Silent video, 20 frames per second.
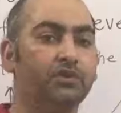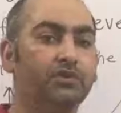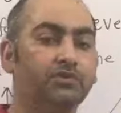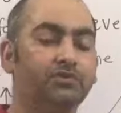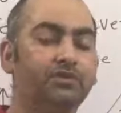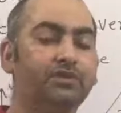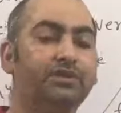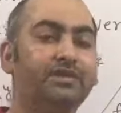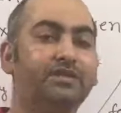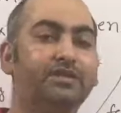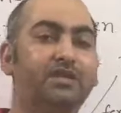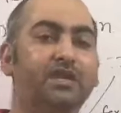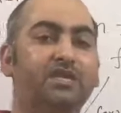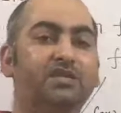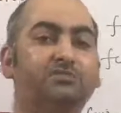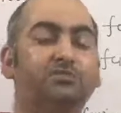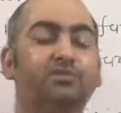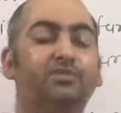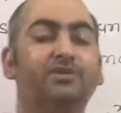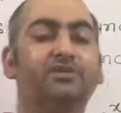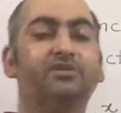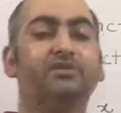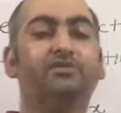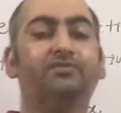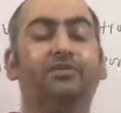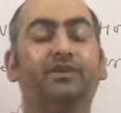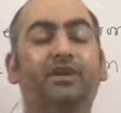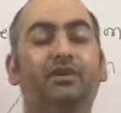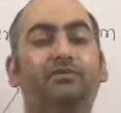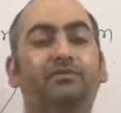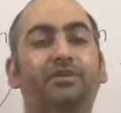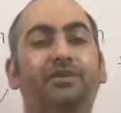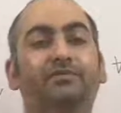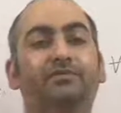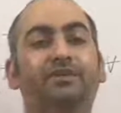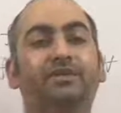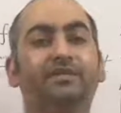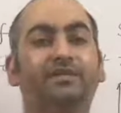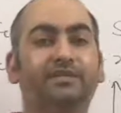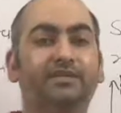So in transformation of graph, we
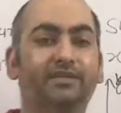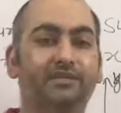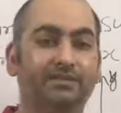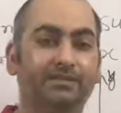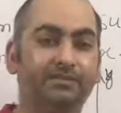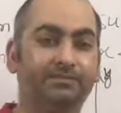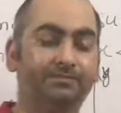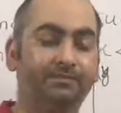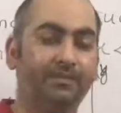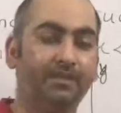have discussed,